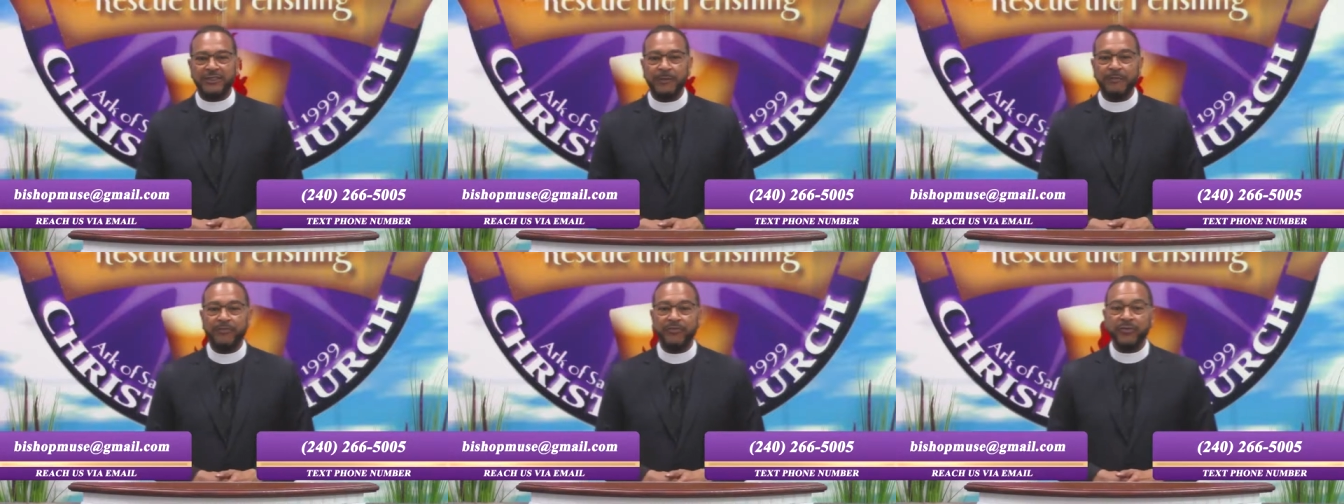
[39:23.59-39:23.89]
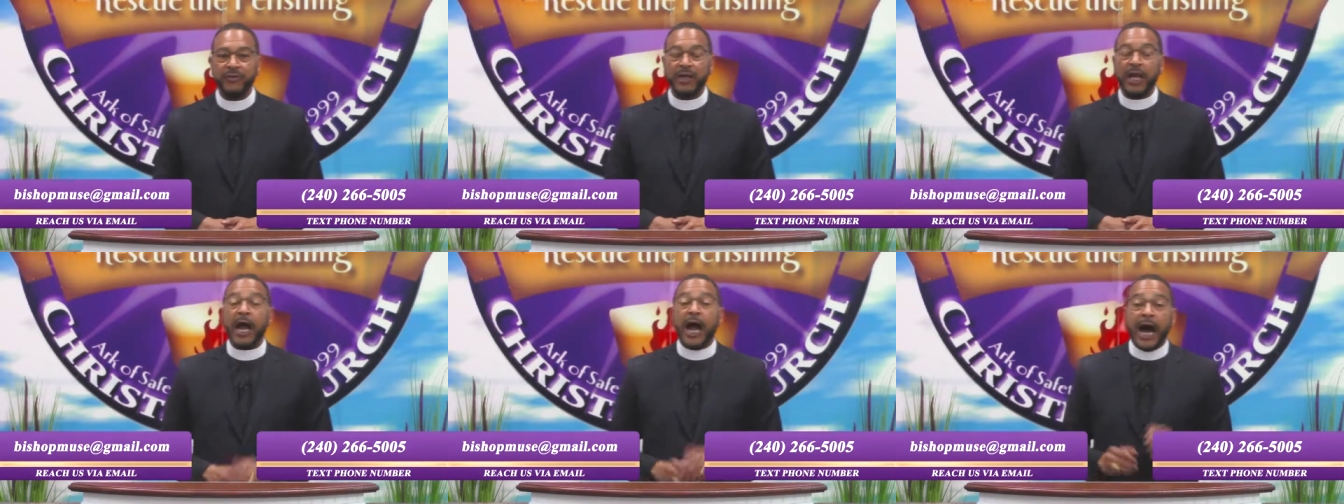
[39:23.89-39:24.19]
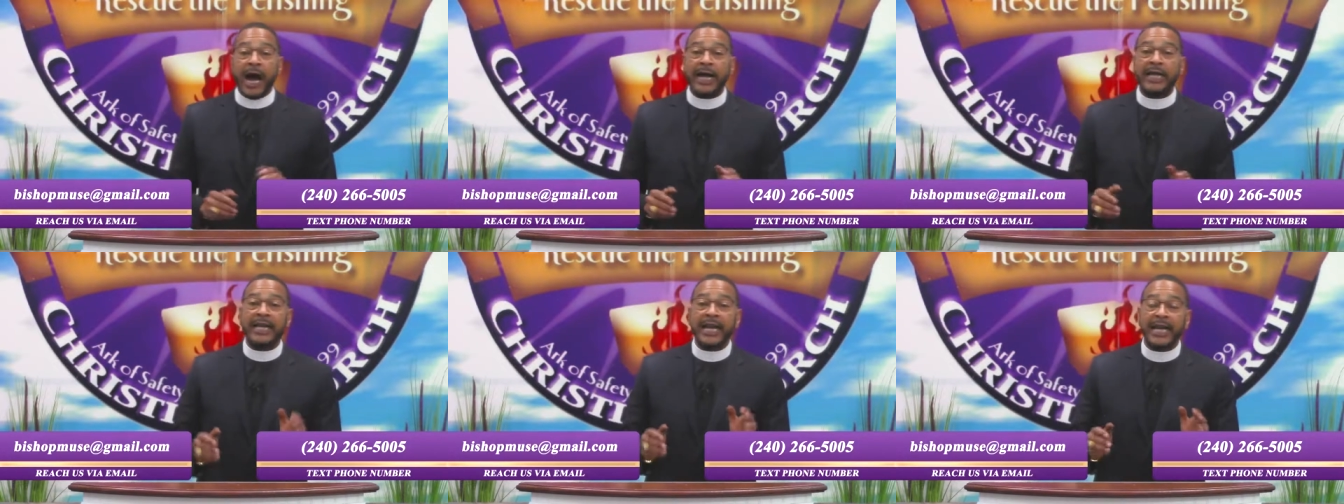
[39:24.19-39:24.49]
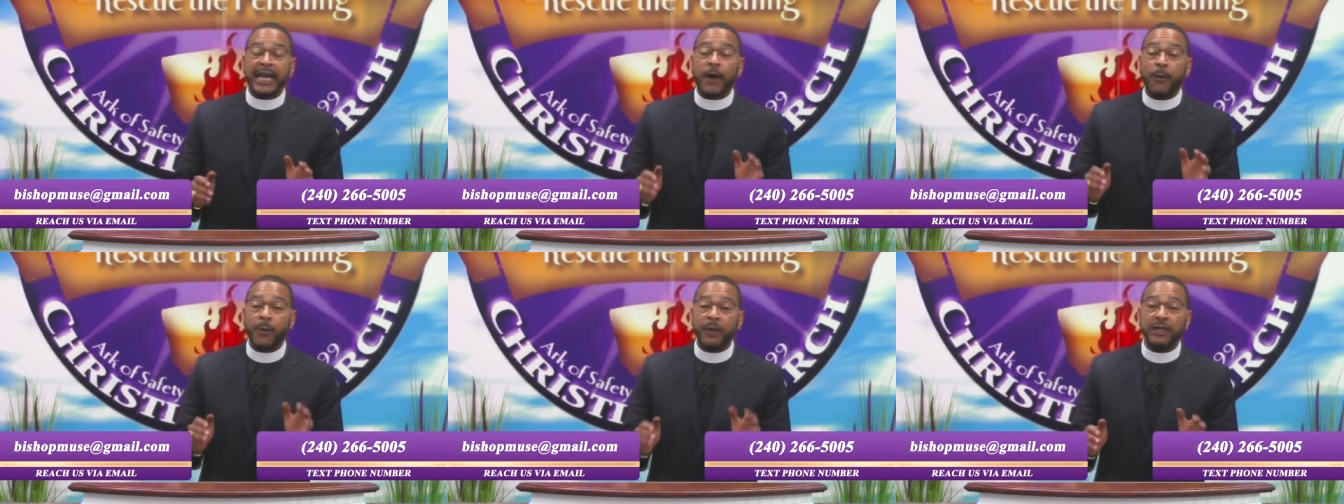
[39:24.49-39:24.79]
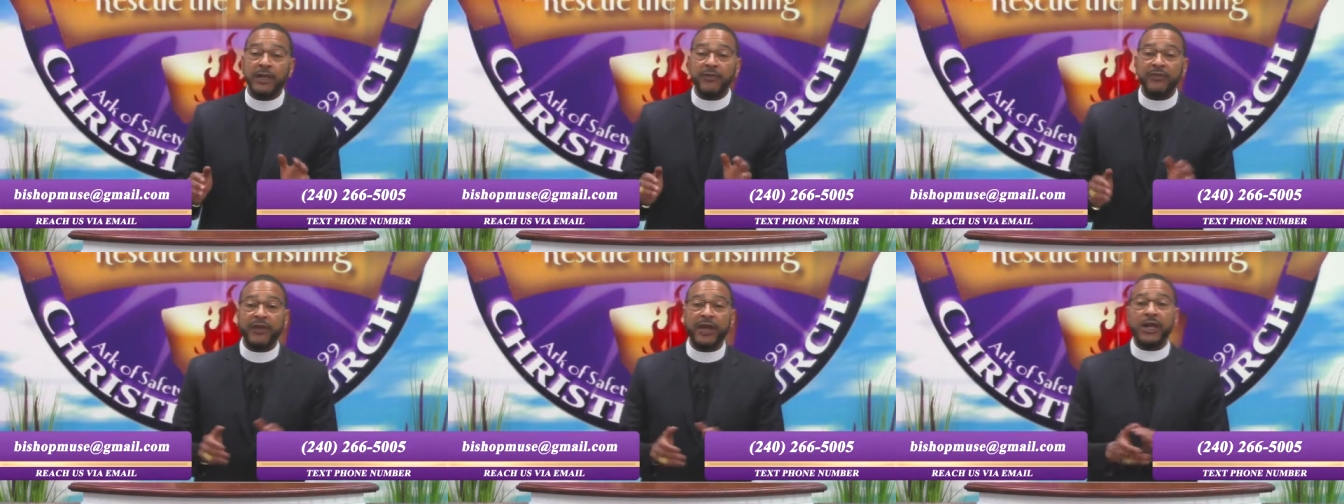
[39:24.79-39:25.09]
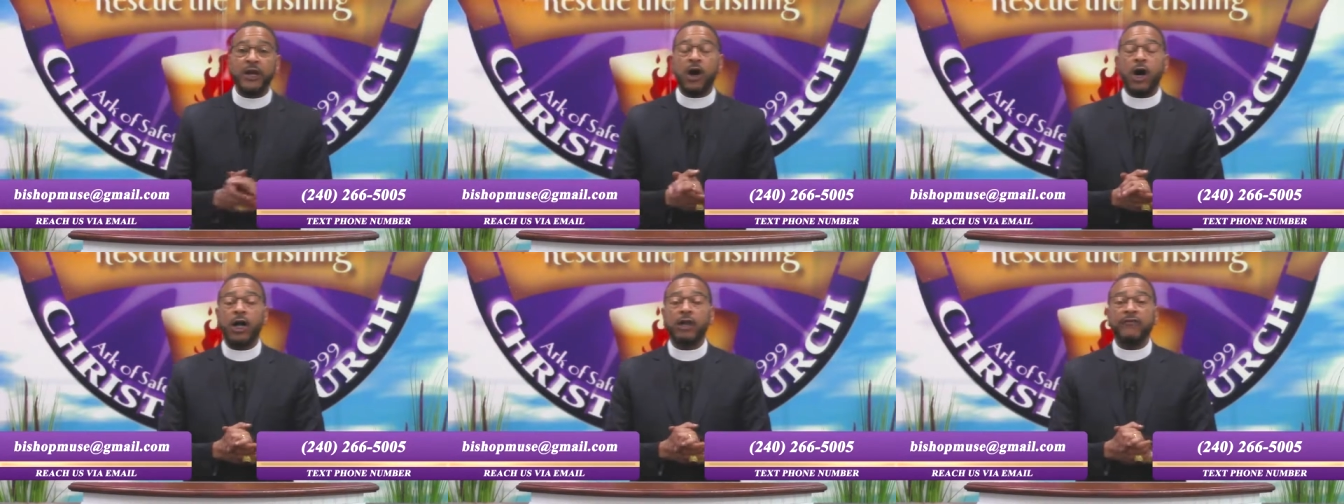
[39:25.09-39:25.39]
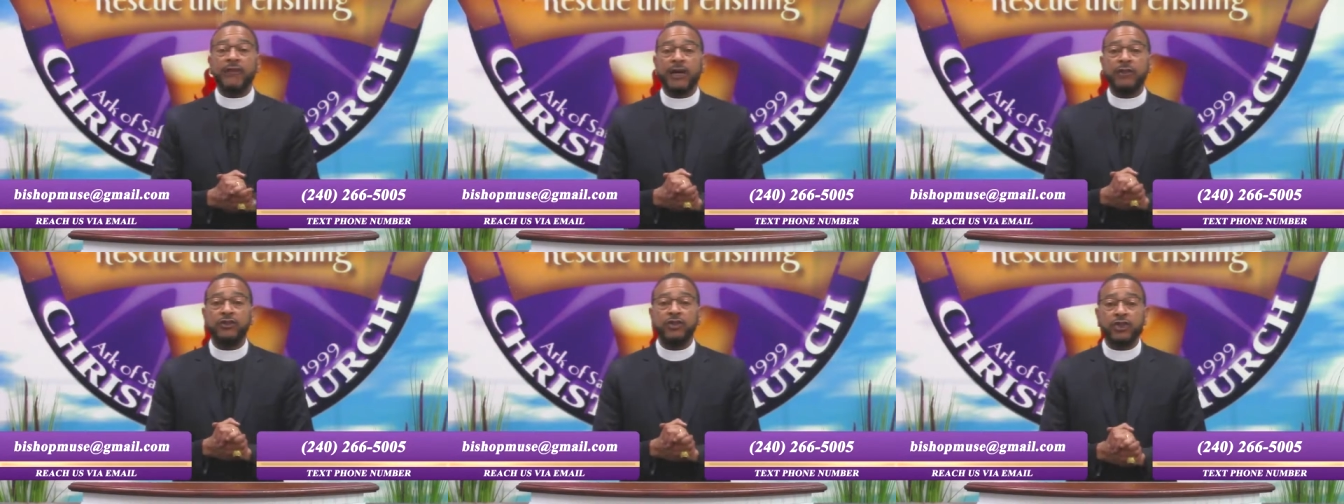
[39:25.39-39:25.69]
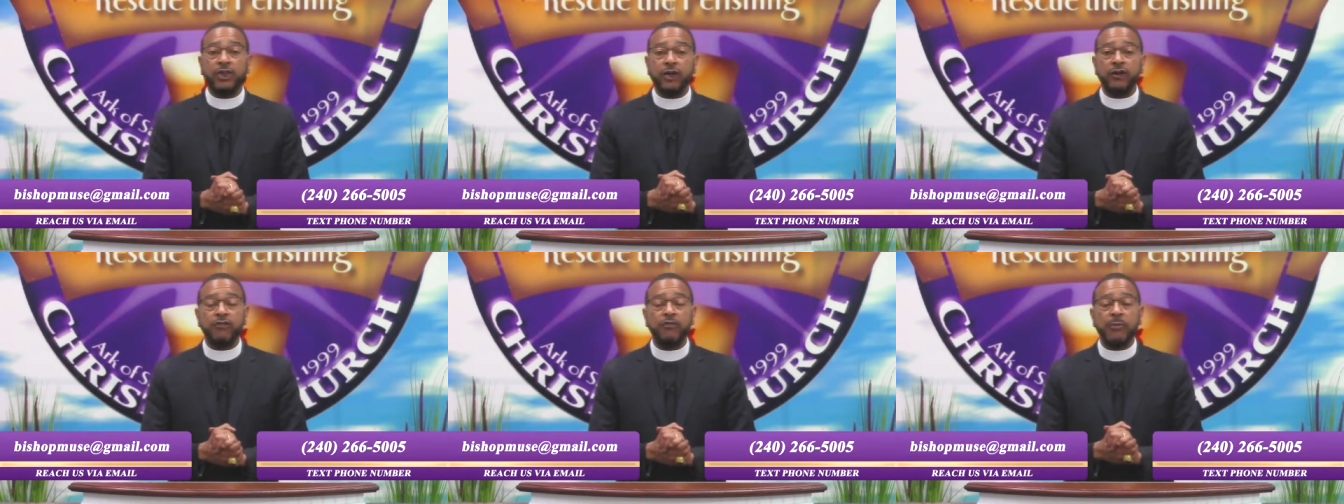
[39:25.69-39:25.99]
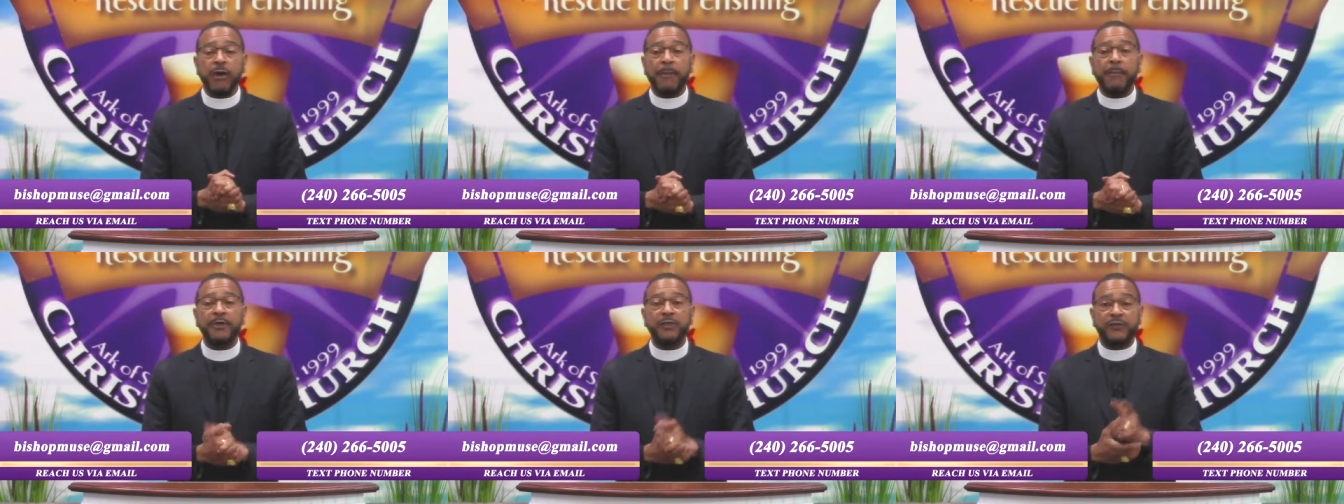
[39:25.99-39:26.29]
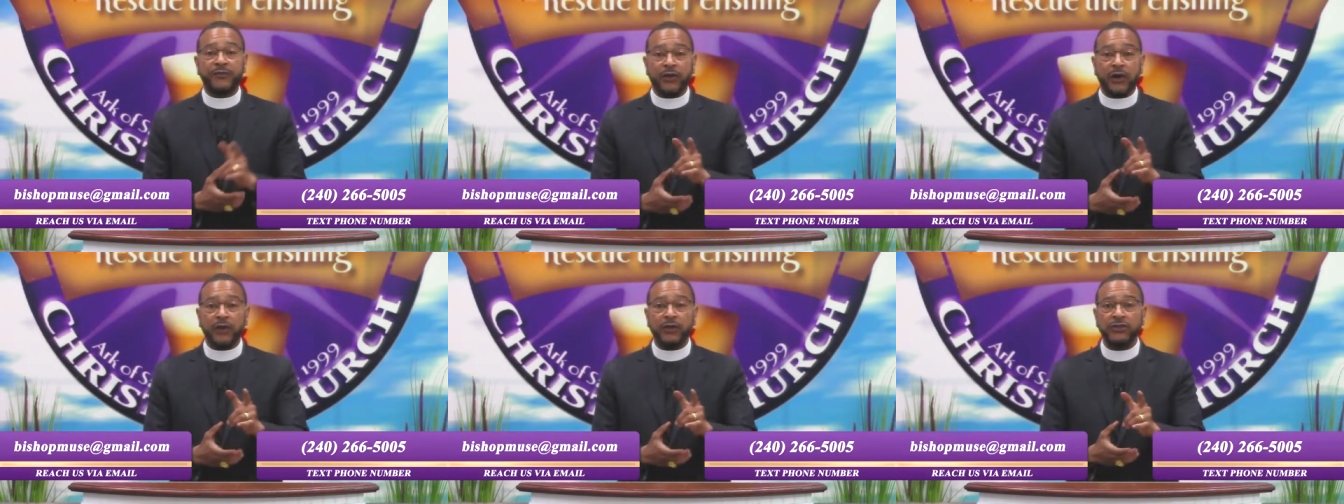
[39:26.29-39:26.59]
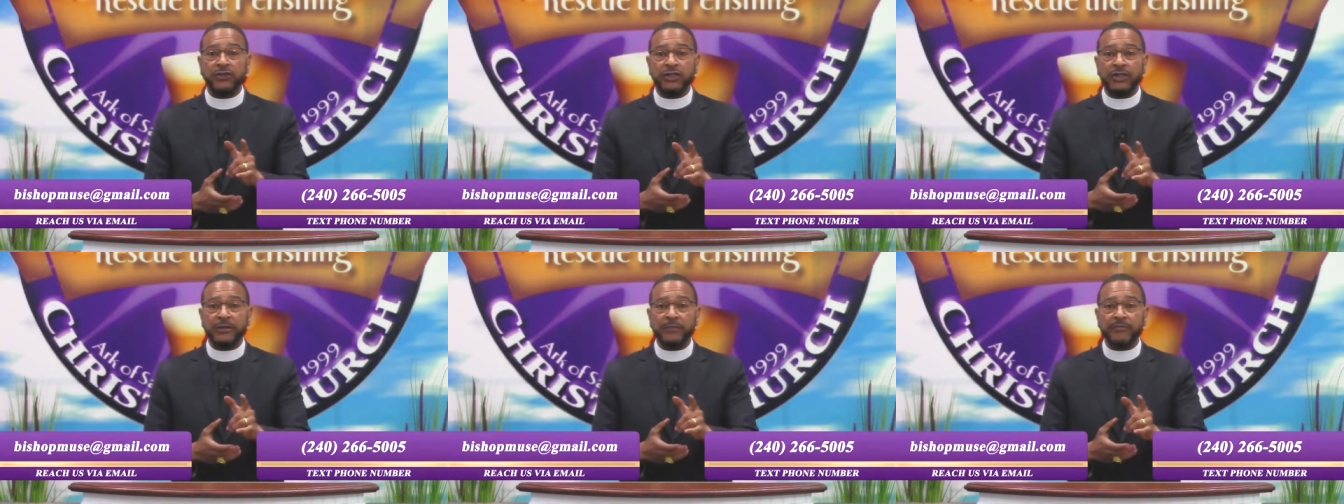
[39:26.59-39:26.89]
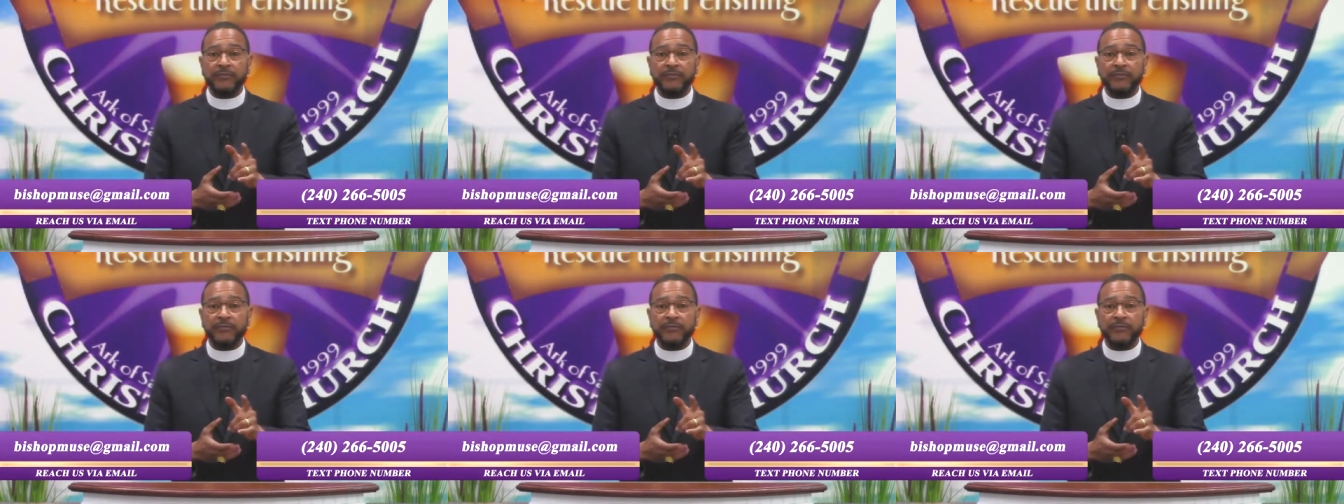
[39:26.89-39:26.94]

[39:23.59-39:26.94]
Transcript: Again, I want to thank all of our church members first.